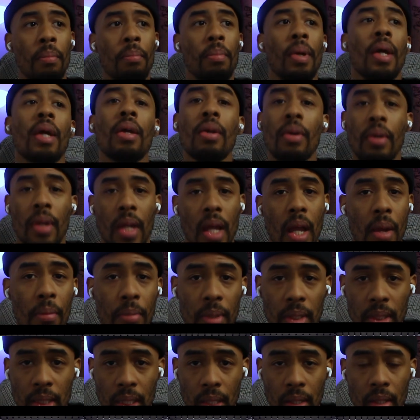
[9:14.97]
pay your
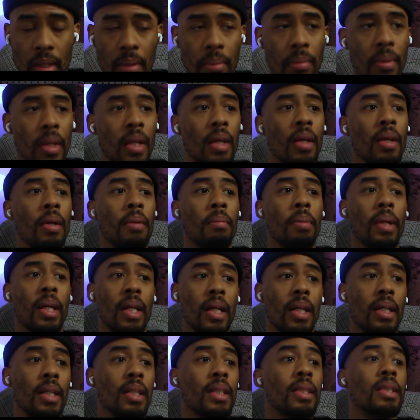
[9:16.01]
camera team,
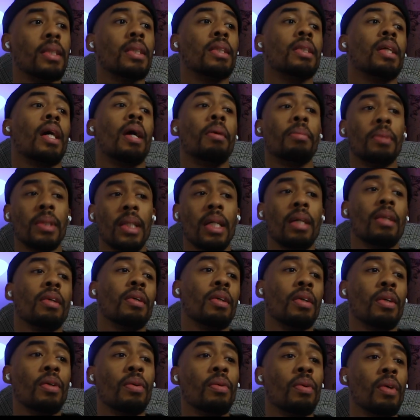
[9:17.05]
because I'm
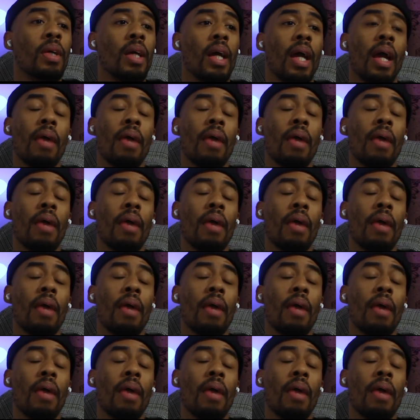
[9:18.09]
telling you,